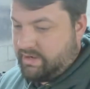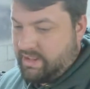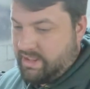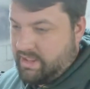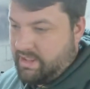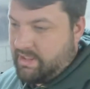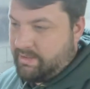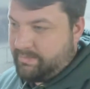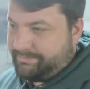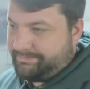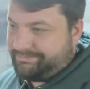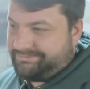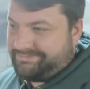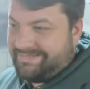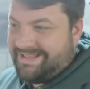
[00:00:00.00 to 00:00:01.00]

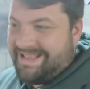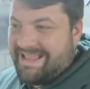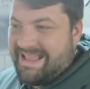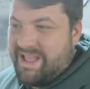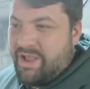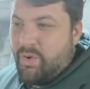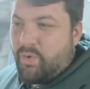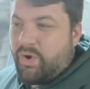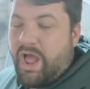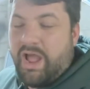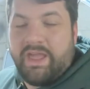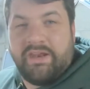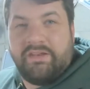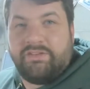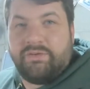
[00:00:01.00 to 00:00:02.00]
We're
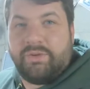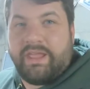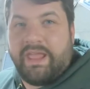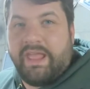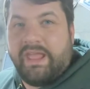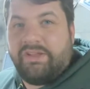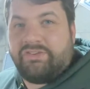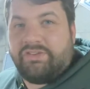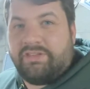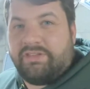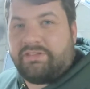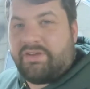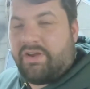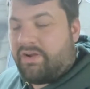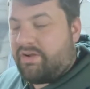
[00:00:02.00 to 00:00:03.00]
not going to do a cage in
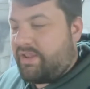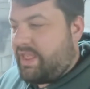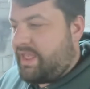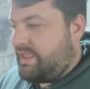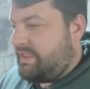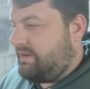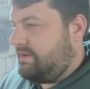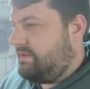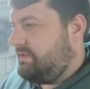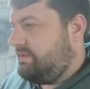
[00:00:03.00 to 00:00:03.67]
this car yet.